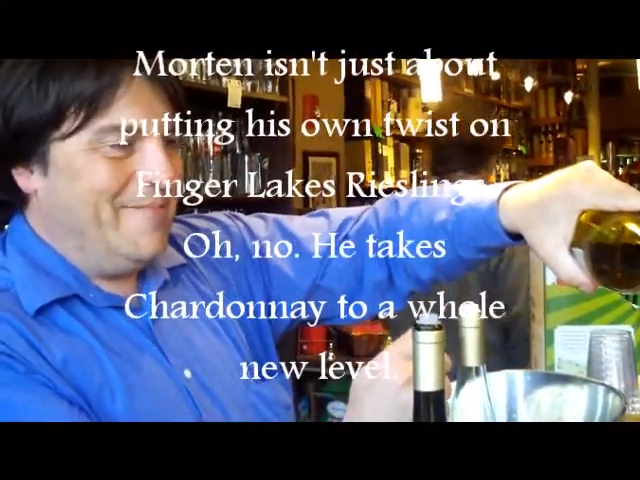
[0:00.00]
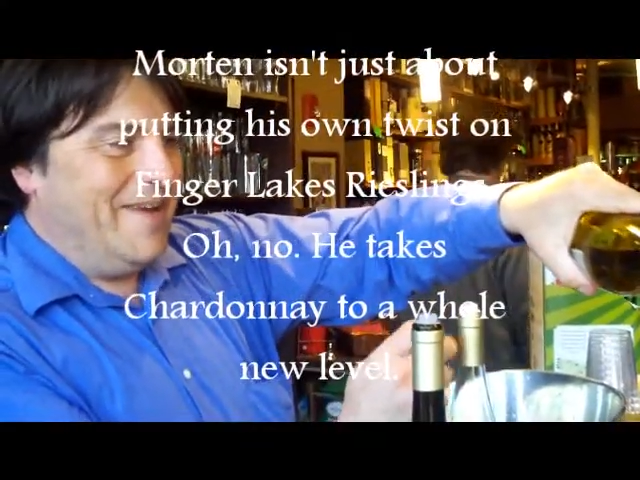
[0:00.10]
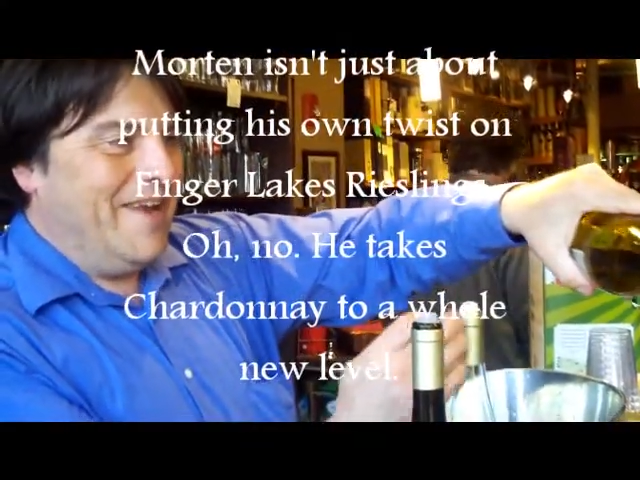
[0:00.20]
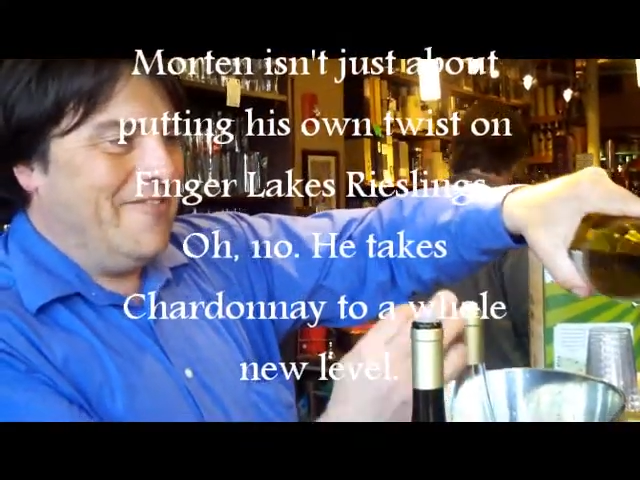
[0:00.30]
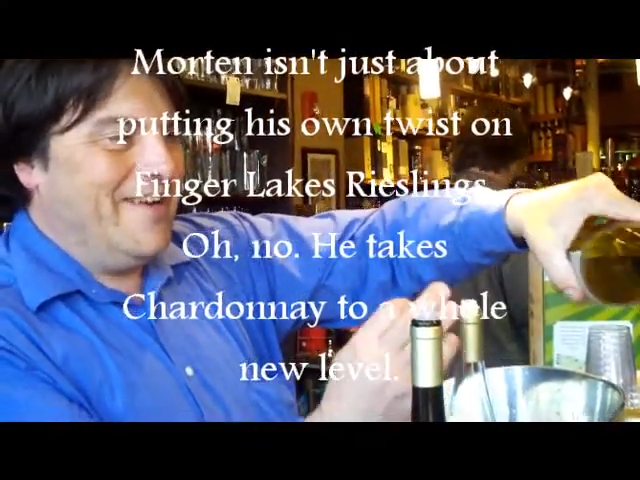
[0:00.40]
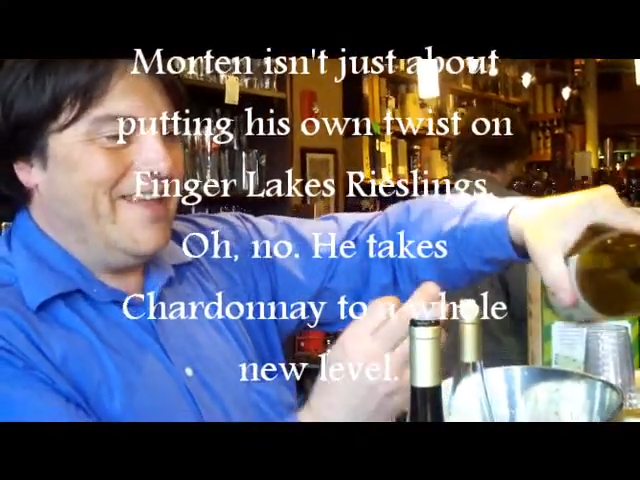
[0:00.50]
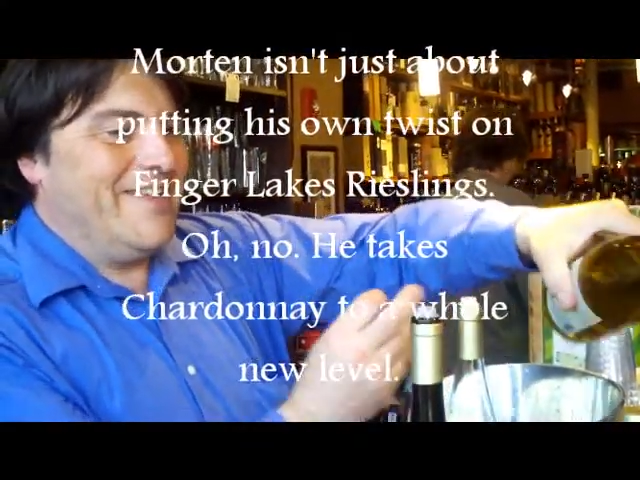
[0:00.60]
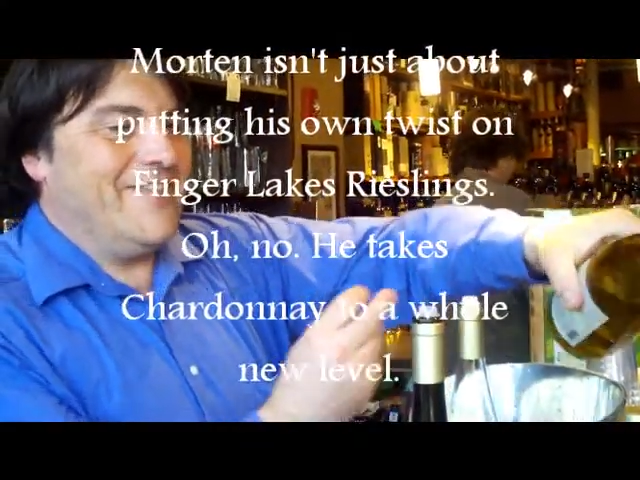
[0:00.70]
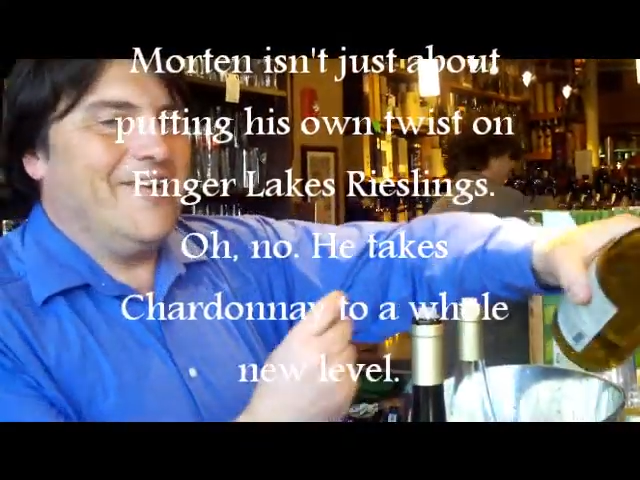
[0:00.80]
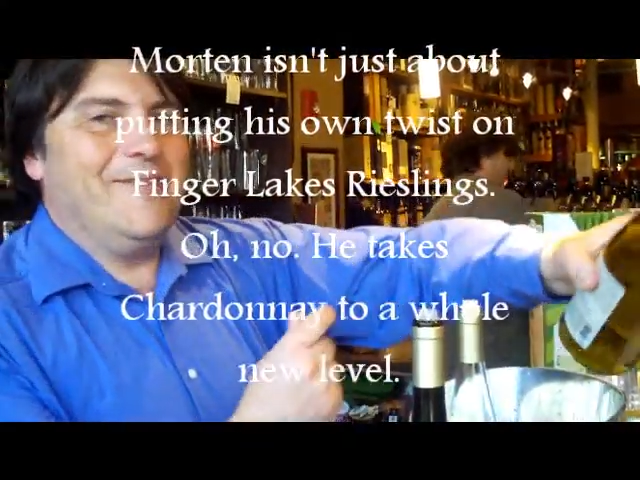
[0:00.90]
but I really
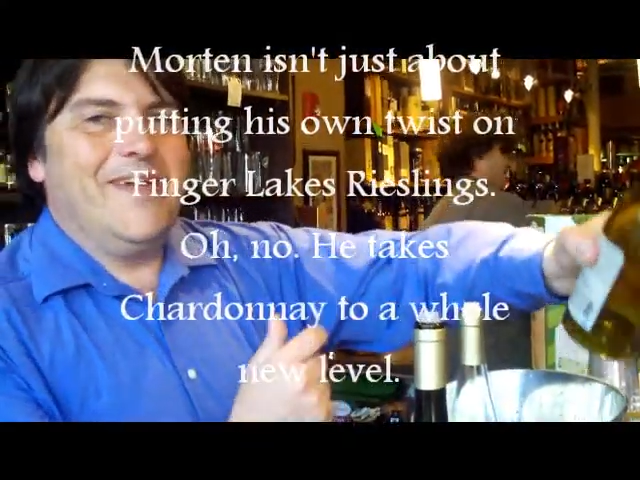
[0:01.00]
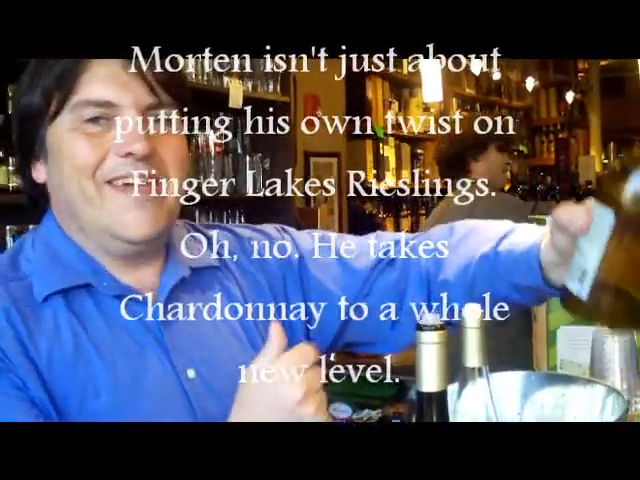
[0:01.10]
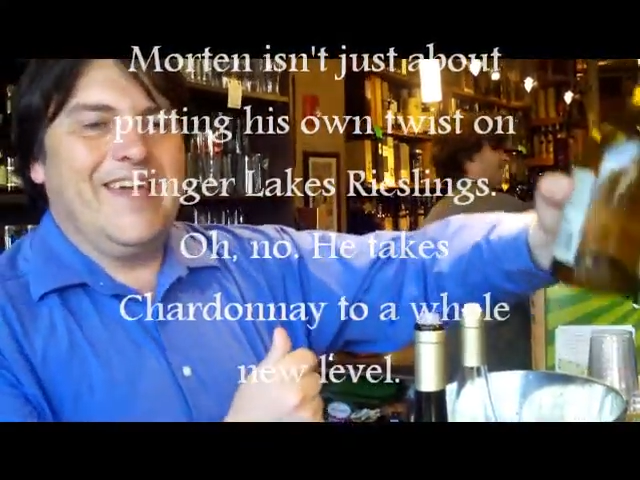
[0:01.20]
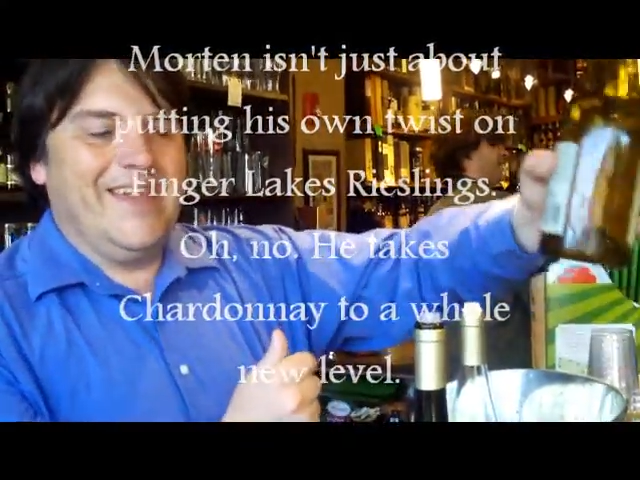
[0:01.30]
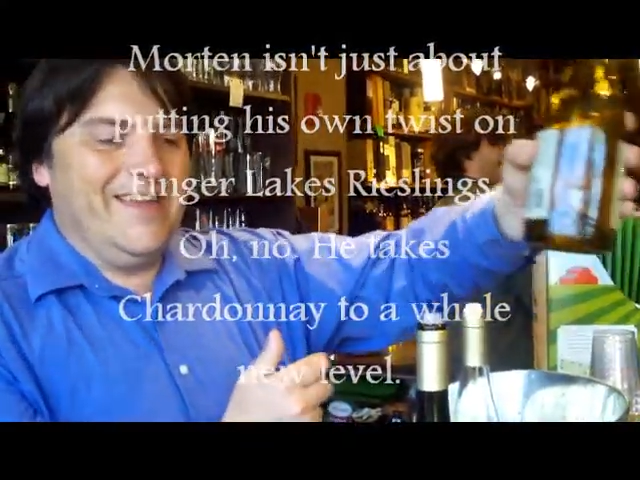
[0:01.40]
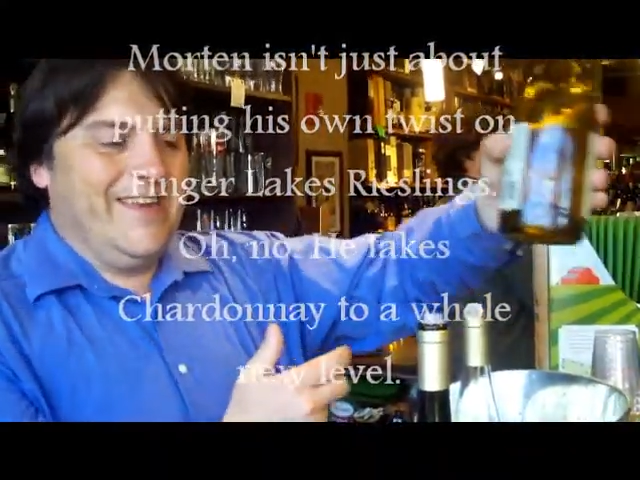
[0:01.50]
enjoy making it.